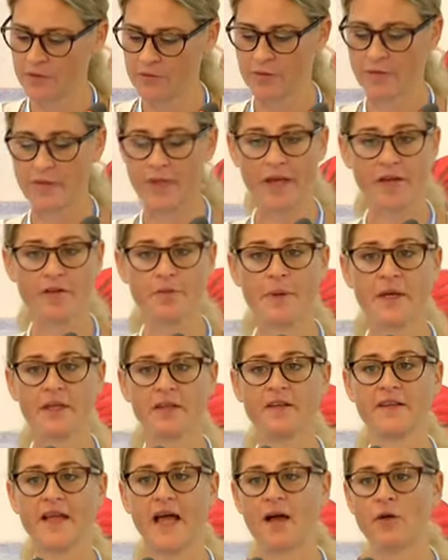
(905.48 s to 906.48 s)
So the
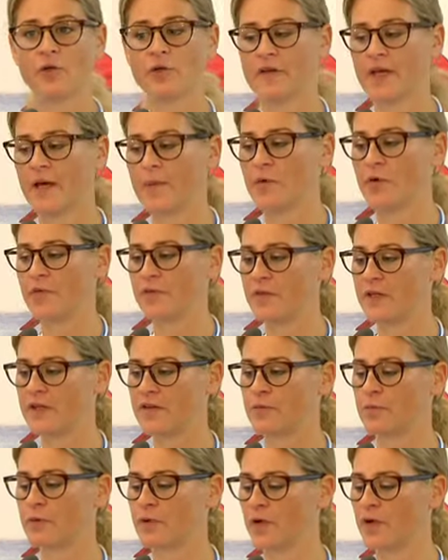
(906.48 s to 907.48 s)
expected outcome of
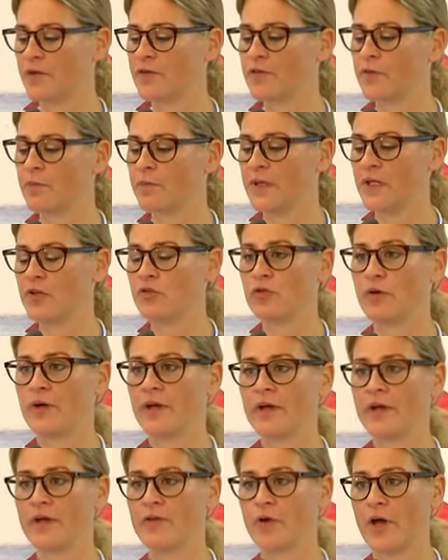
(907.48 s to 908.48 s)
this will also be
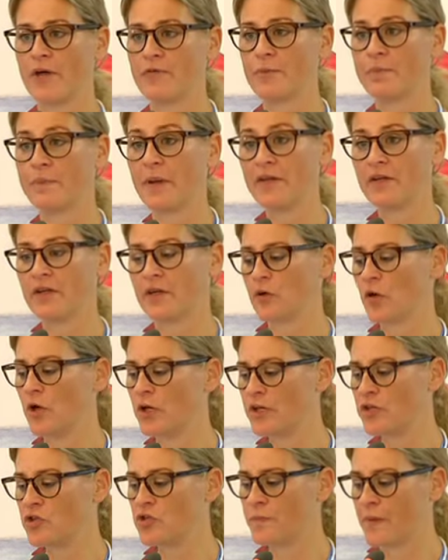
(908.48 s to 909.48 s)
to have a better
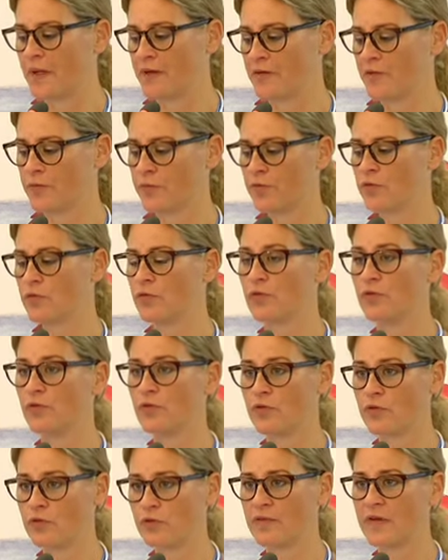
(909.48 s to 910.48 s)
knowledge base,
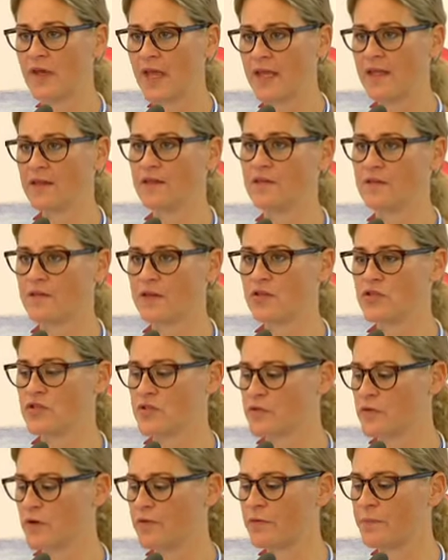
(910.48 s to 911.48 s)
to take
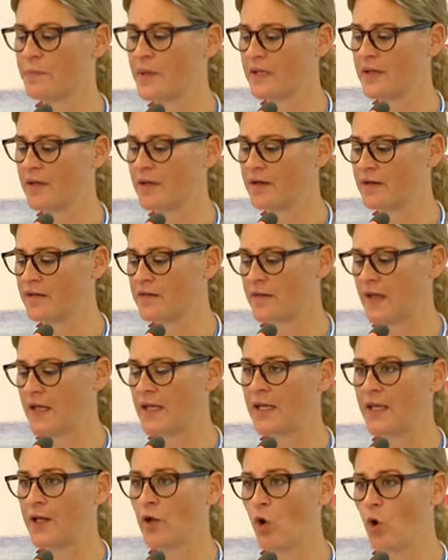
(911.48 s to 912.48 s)
decisions, to have a better
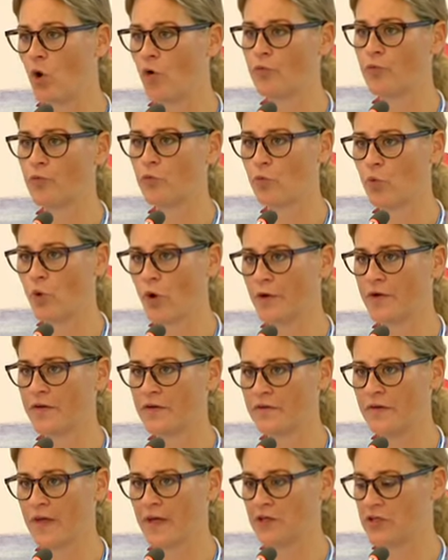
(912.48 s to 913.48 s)
understanding of what
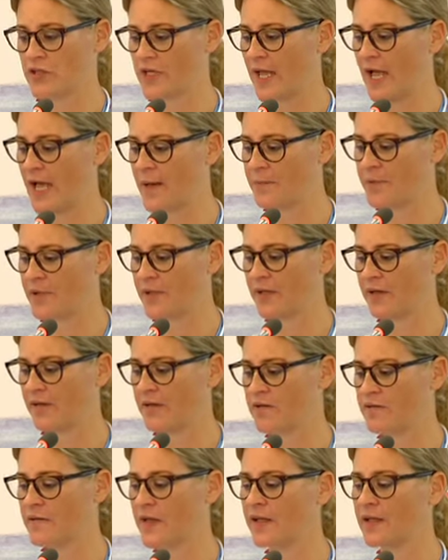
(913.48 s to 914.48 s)
is actually happening
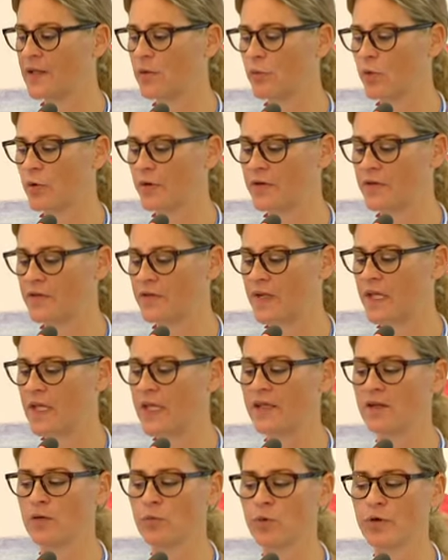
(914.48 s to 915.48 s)
in the sector, what is
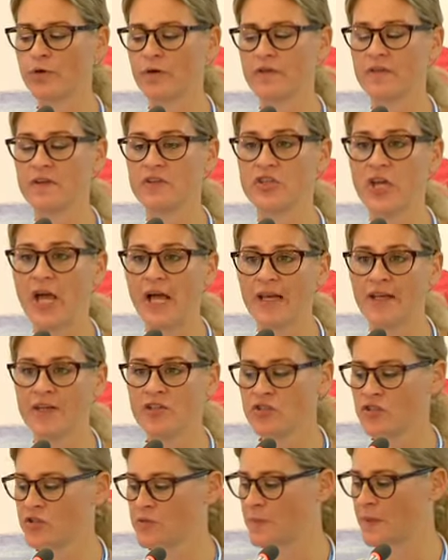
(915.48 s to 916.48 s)
needed, what are the
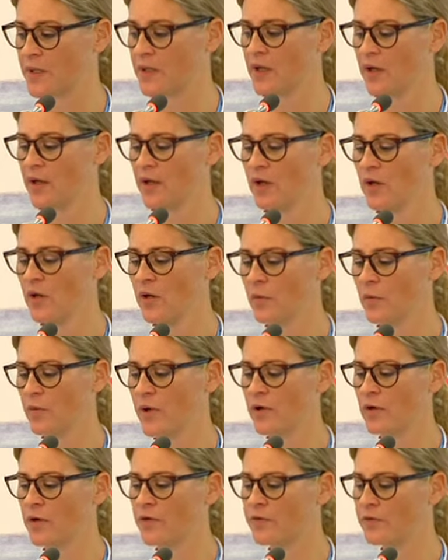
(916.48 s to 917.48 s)
challenges, but
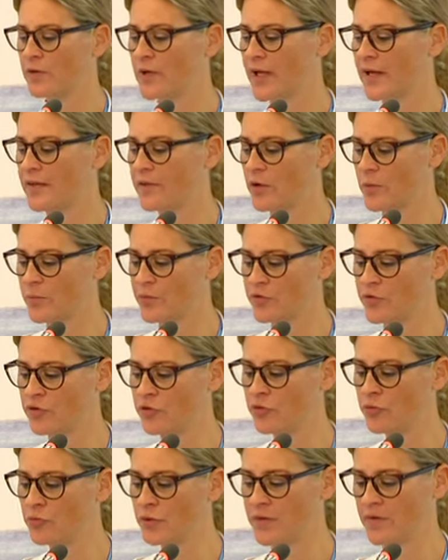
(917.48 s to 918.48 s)
where also lie the
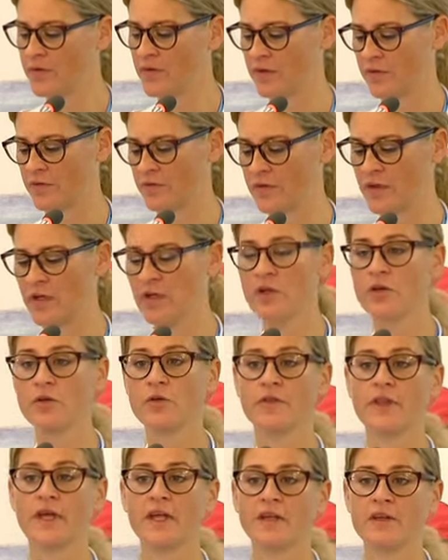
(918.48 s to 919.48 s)
opportunities
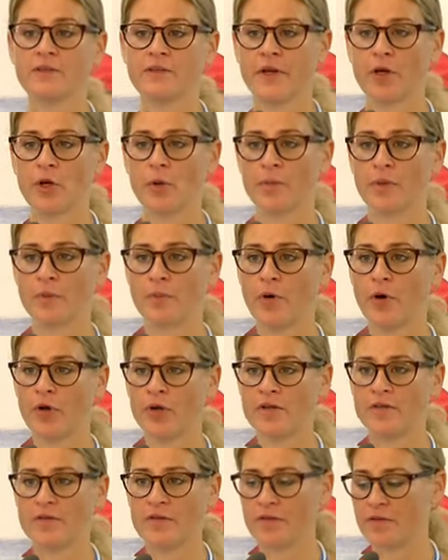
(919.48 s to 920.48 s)
to then develop the
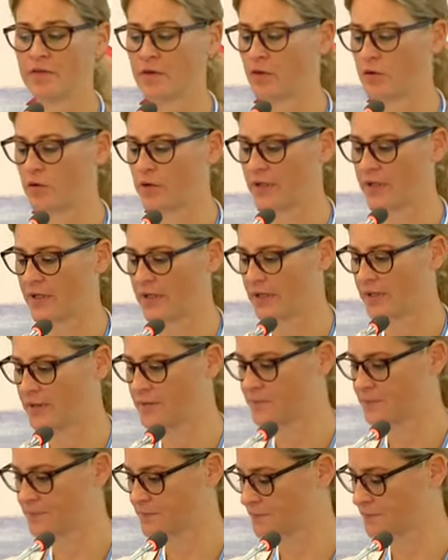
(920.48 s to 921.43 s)
policies accordingly.